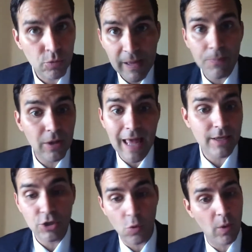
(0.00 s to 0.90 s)
People like,
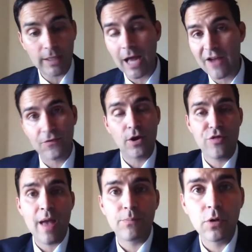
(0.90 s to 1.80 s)
one guy, for
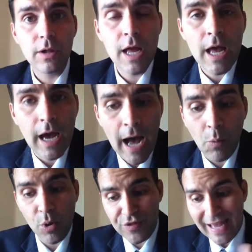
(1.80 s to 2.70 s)
example,
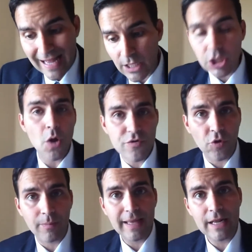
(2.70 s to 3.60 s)
was in closed
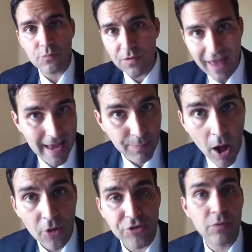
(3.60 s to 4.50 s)
door meetings with Hank
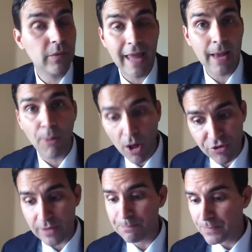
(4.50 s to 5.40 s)
Paulson when Hank
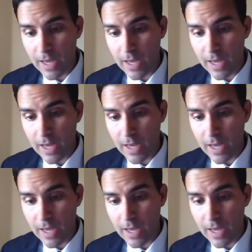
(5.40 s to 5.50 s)
Paulson